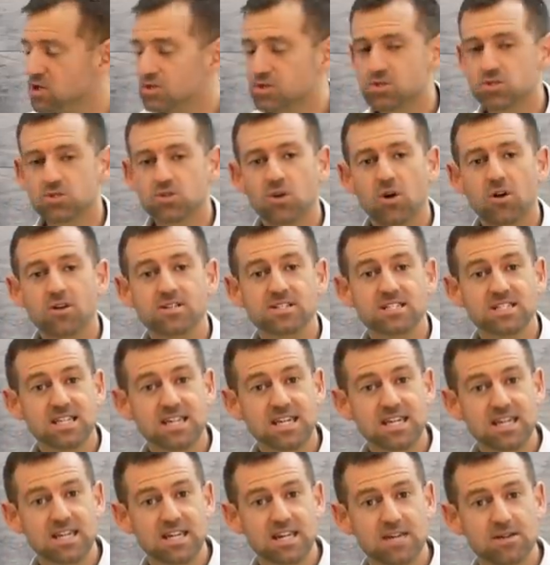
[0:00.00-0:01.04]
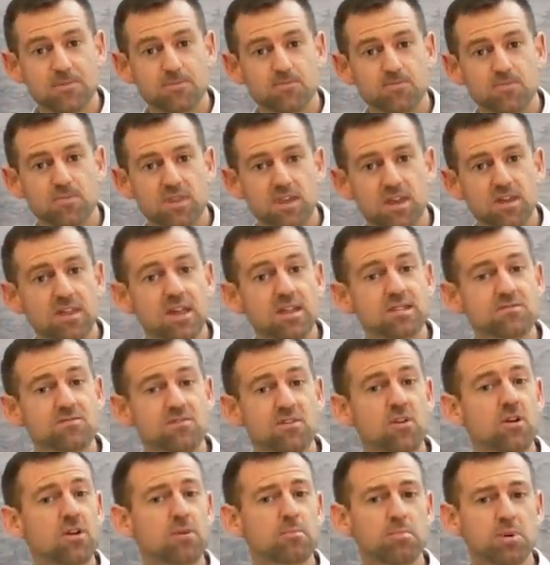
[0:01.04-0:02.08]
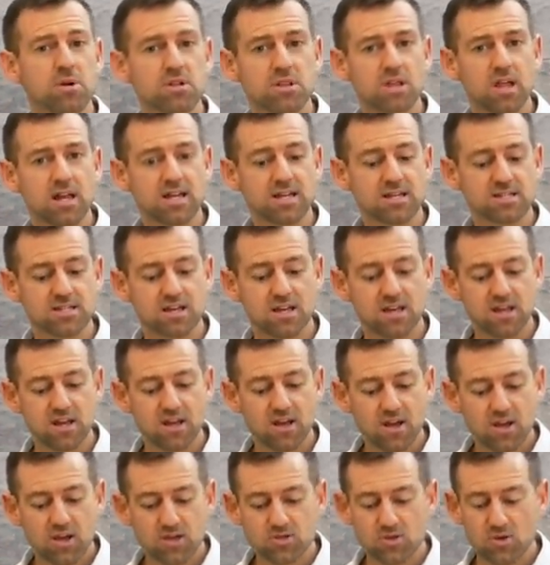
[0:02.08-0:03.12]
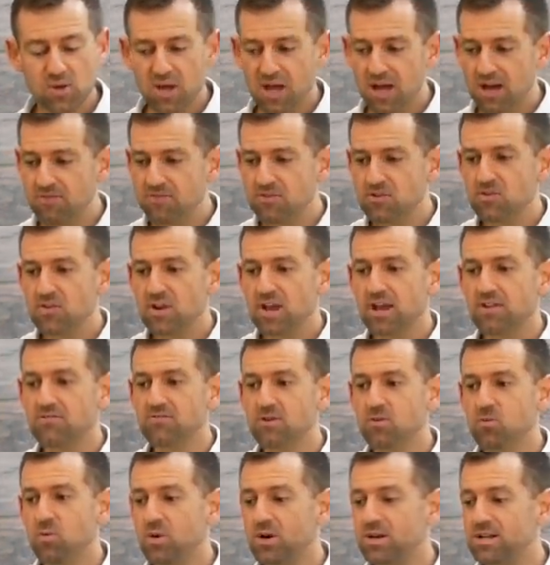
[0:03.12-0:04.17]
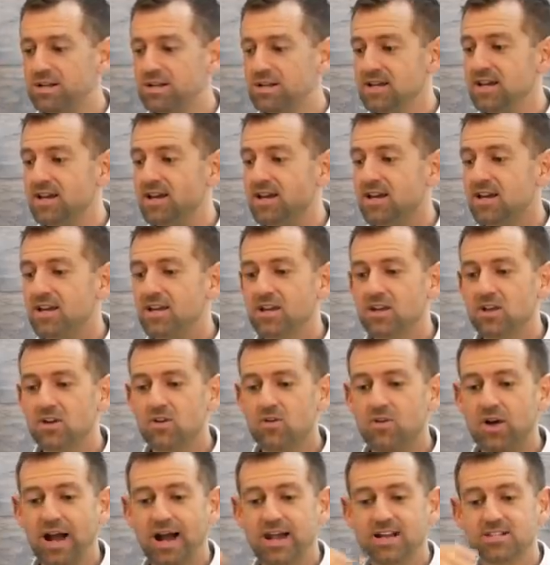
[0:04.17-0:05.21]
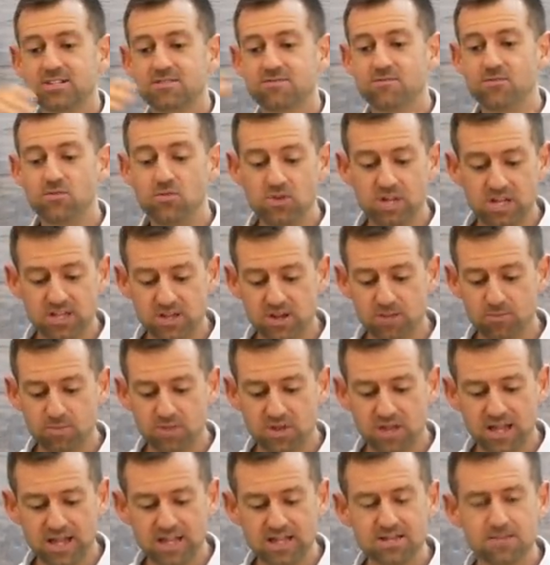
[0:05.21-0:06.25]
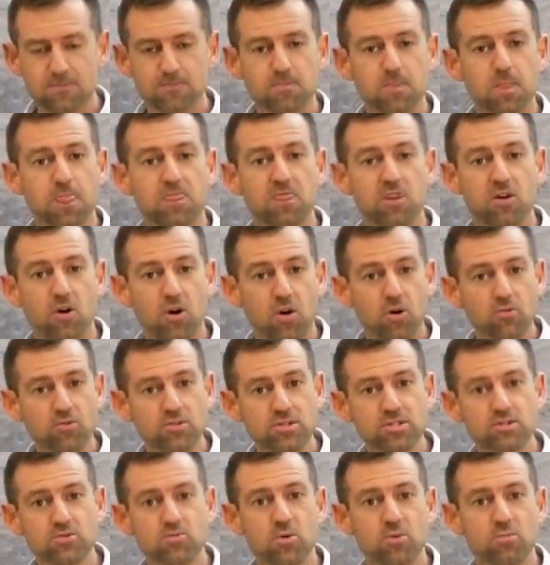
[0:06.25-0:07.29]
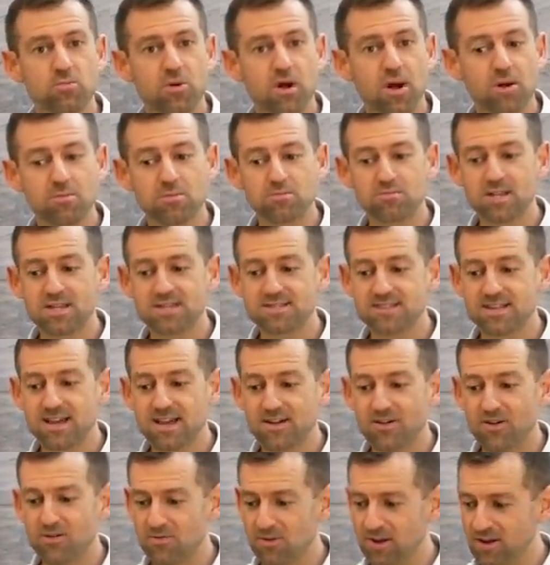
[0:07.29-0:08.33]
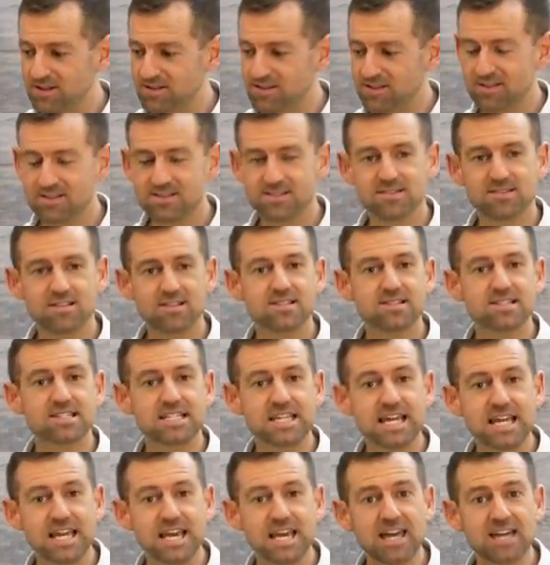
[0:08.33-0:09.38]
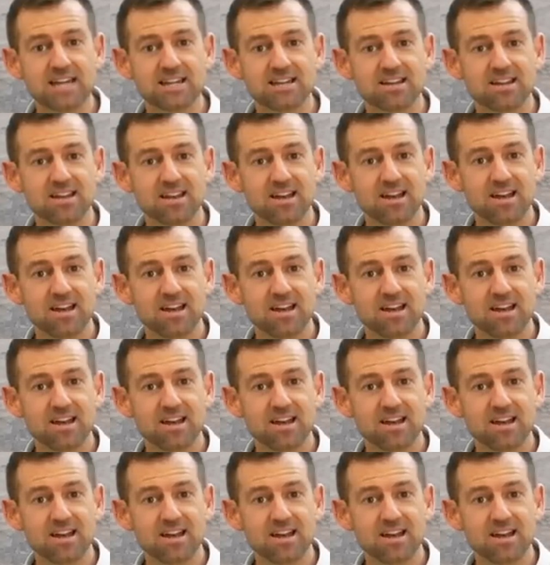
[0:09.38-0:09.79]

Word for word: starts eating. Okay, that's very polite. So after everyone, you know, has food in their plate, the host will probably say, "All right, let's let's dig in."